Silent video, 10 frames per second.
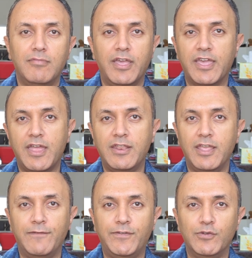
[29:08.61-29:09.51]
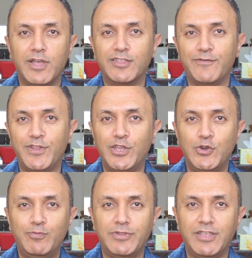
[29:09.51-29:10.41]
Again, if you like the
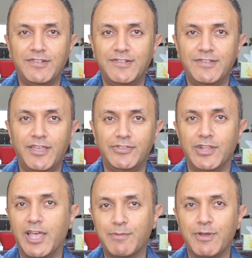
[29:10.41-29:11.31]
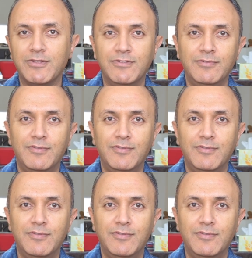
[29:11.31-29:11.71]
video, please hit the like button,